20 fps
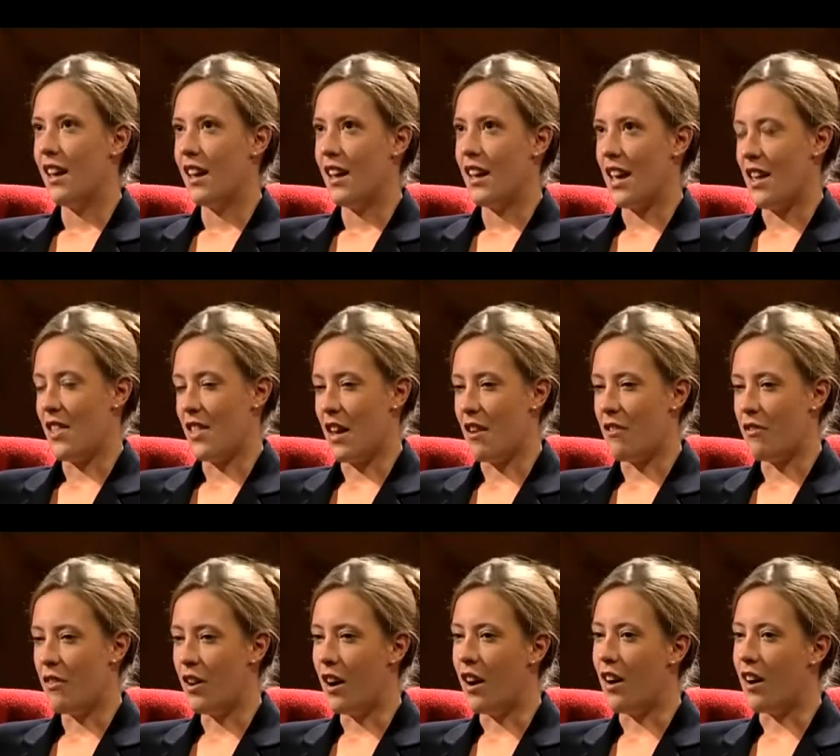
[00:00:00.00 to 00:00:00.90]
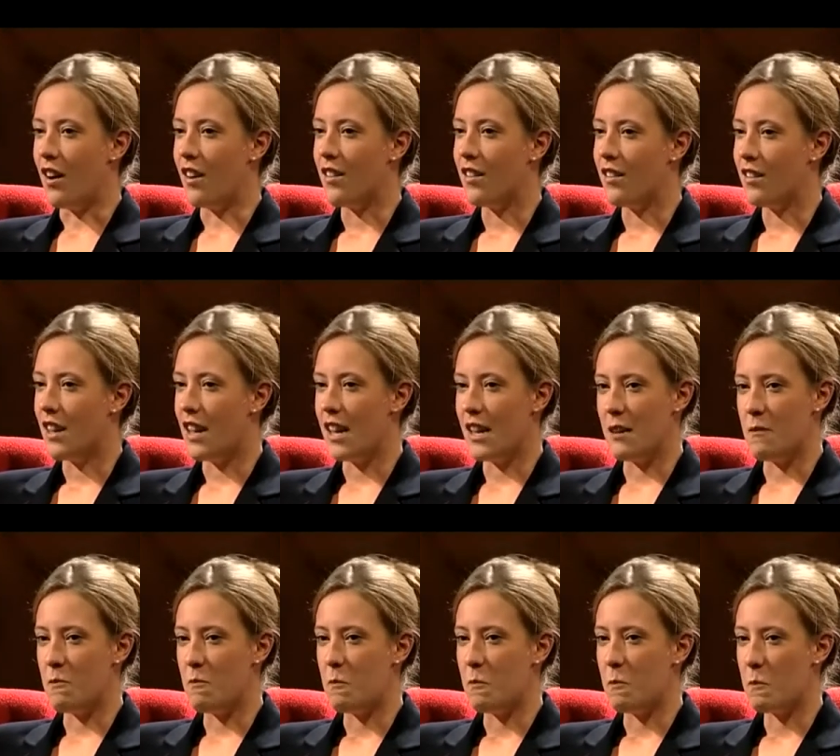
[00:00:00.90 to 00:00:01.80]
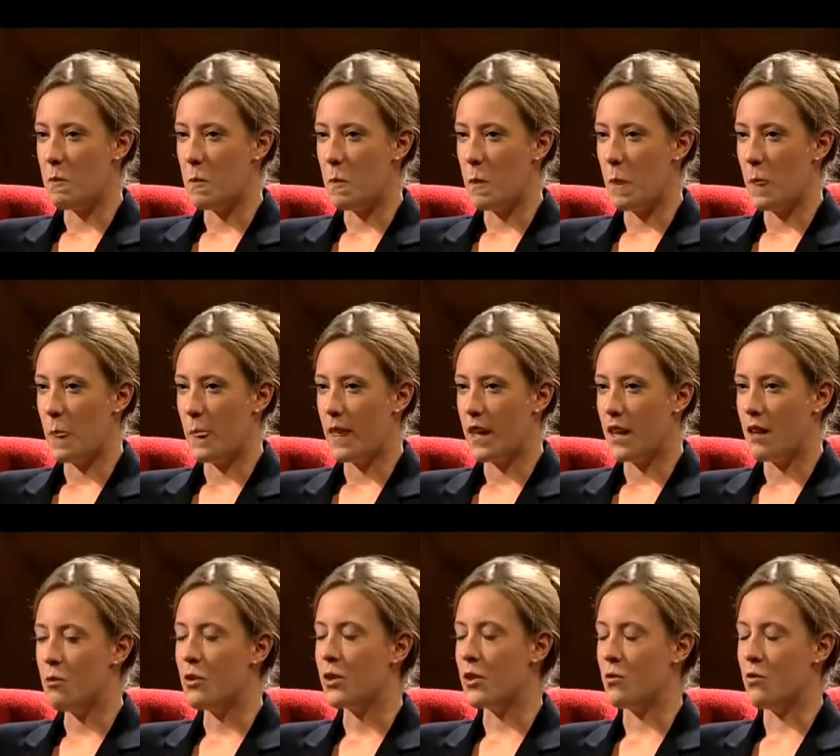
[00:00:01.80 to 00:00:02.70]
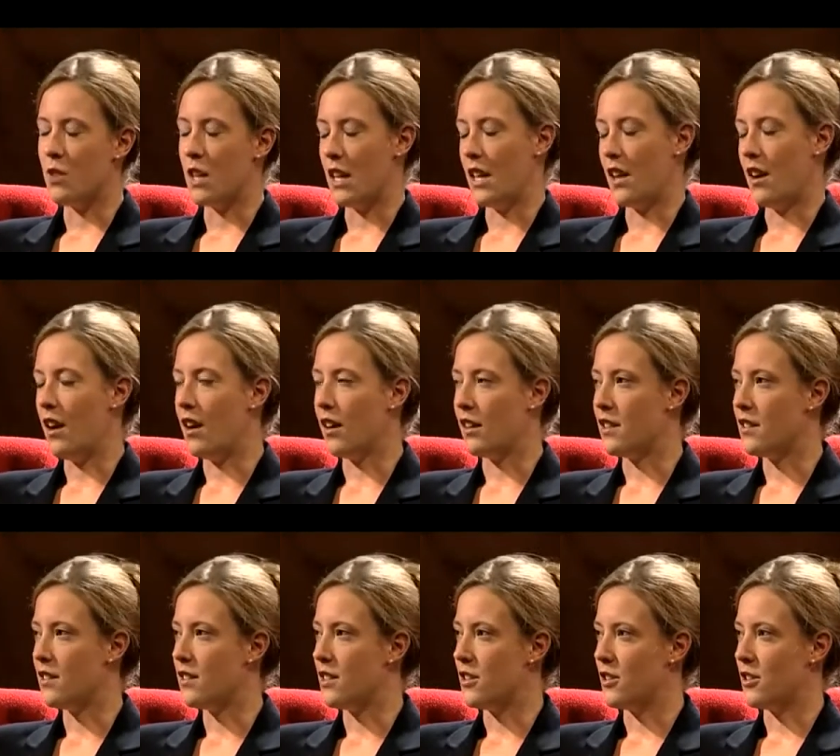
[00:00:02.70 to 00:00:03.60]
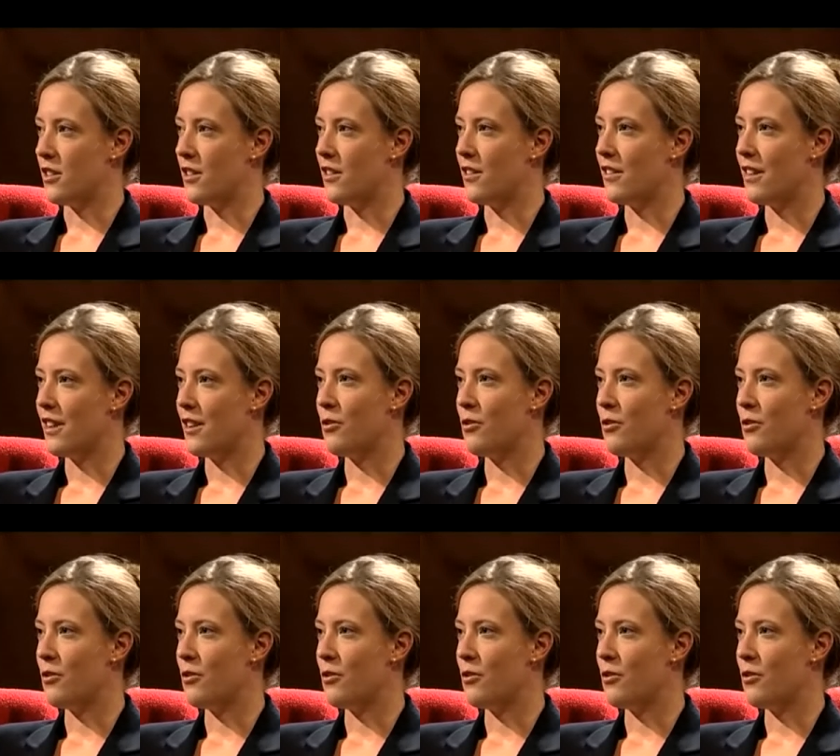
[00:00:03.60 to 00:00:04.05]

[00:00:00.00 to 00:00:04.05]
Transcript: get that far. And it wasn't really a hard decision.